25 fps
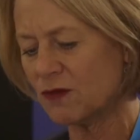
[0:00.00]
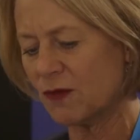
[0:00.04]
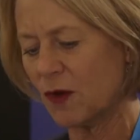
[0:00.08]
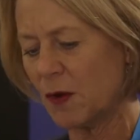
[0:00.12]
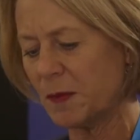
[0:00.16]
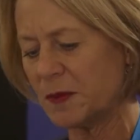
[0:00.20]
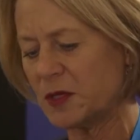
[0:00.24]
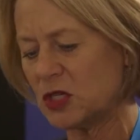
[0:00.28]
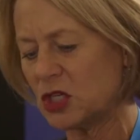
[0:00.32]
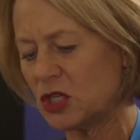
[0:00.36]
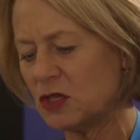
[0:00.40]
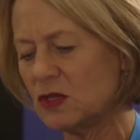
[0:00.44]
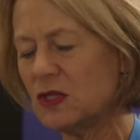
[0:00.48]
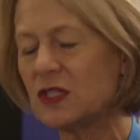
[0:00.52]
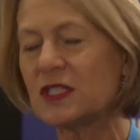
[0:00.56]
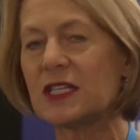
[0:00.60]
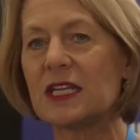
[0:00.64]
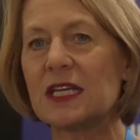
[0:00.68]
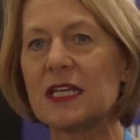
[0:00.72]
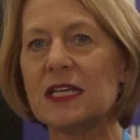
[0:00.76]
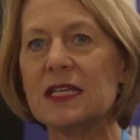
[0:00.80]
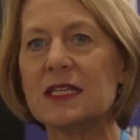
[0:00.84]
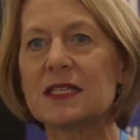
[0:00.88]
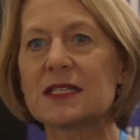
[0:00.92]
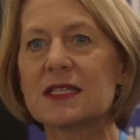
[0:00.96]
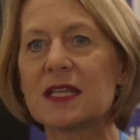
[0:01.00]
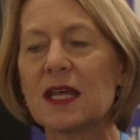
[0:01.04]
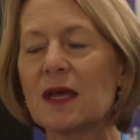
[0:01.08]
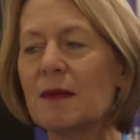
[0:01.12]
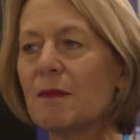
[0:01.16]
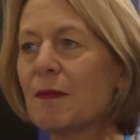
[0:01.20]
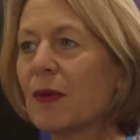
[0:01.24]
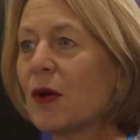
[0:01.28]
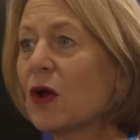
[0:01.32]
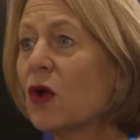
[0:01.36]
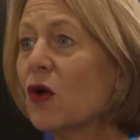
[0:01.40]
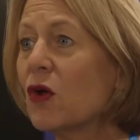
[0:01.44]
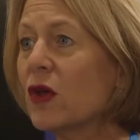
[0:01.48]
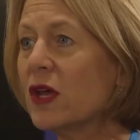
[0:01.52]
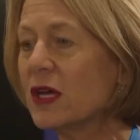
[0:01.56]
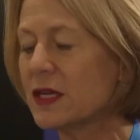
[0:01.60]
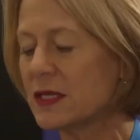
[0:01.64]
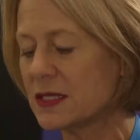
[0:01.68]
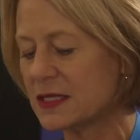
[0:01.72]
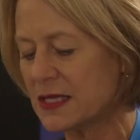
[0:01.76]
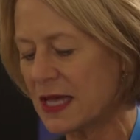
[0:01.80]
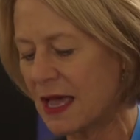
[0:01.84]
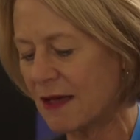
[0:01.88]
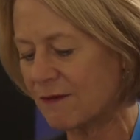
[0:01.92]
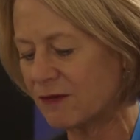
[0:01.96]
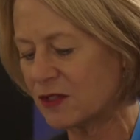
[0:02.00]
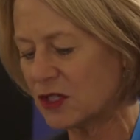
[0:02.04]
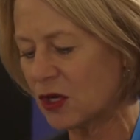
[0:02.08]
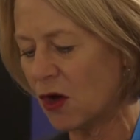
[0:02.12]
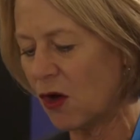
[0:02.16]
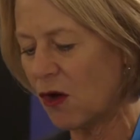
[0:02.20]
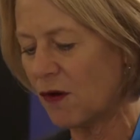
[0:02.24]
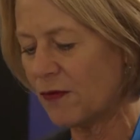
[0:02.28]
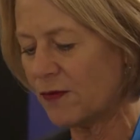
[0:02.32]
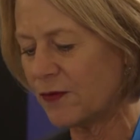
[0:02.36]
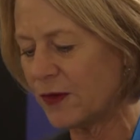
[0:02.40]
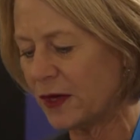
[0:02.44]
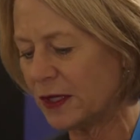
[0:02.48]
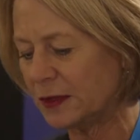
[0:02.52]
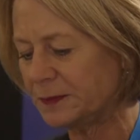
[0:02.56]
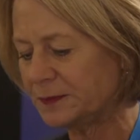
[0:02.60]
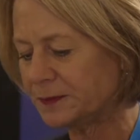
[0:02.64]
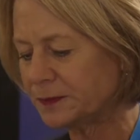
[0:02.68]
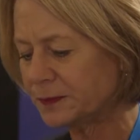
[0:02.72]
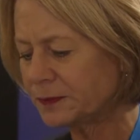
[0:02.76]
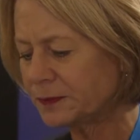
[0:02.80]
of opportunities that employers have to offer.